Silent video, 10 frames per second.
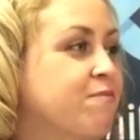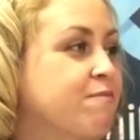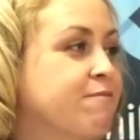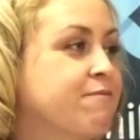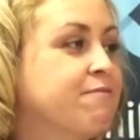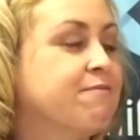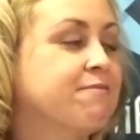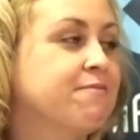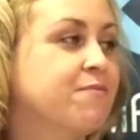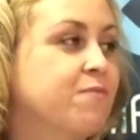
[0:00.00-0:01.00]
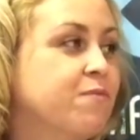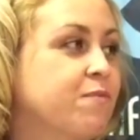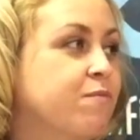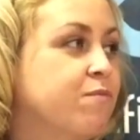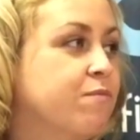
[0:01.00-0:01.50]

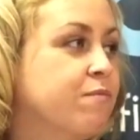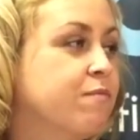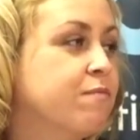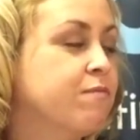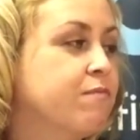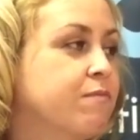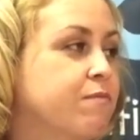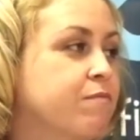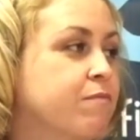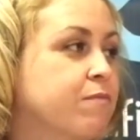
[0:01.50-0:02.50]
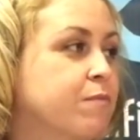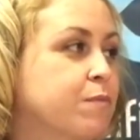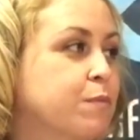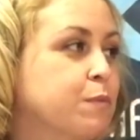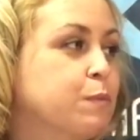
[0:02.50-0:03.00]

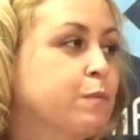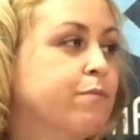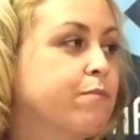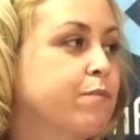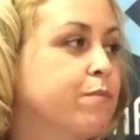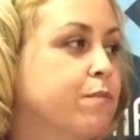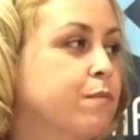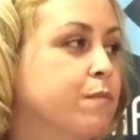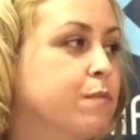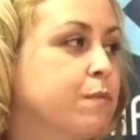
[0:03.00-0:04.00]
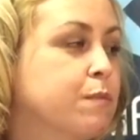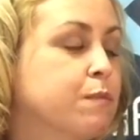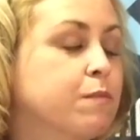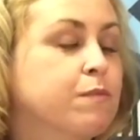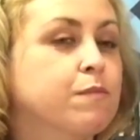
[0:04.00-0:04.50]

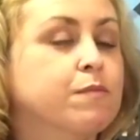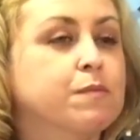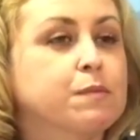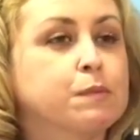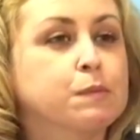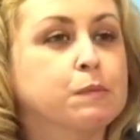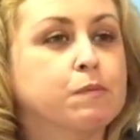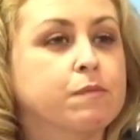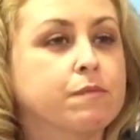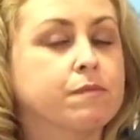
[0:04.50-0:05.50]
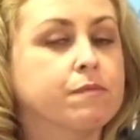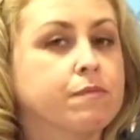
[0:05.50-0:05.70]
The person shown says nothing.